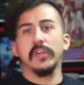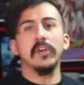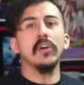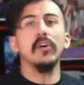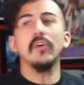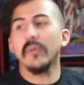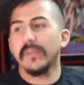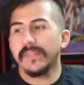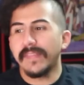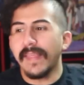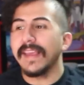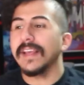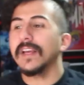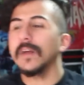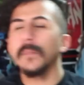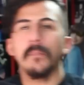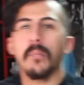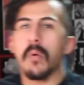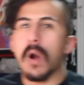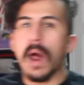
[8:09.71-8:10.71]
Two, they
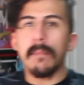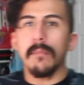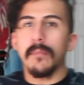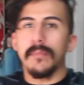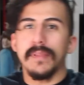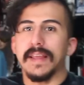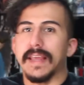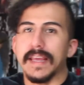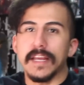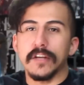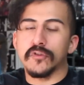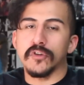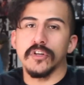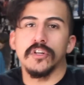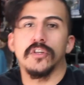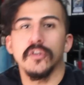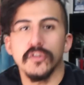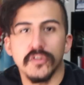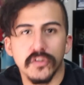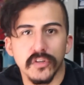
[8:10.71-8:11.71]
could probably
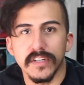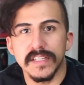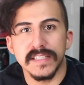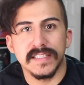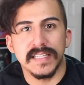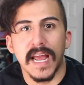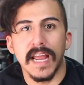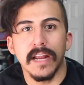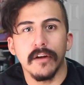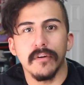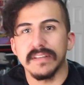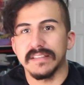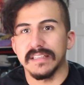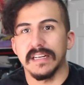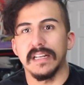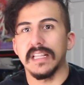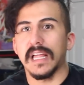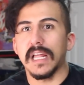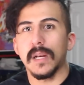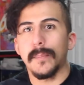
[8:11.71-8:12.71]
introduce her as Tigress and
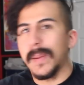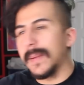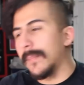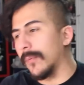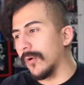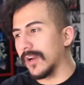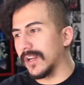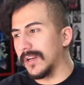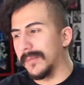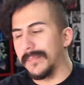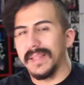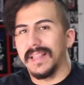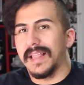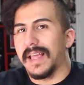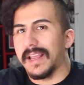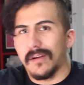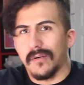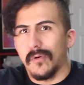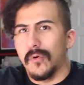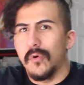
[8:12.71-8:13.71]
a lot of people are going to be
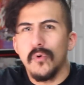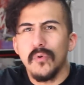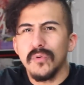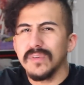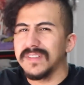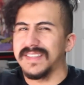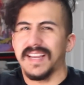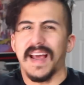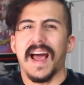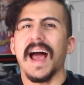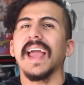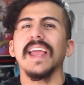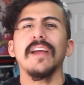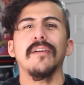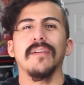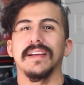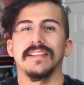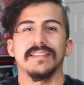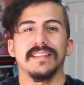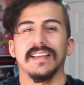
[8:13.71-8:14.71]
like, who's
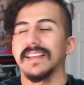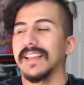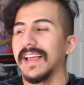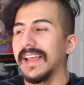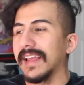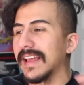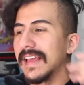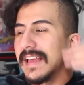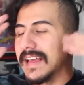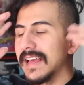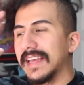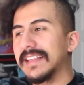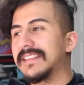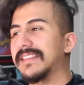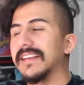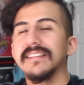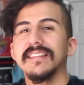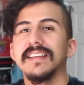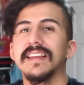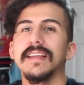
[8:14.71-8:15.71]
Tigress? And, like, it
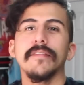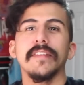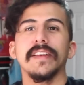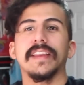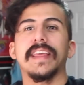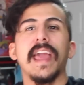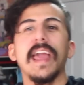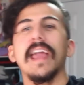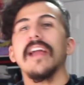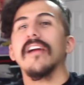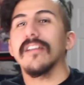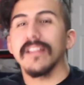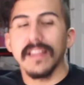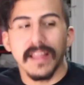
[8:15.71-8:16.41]
doesn't even care.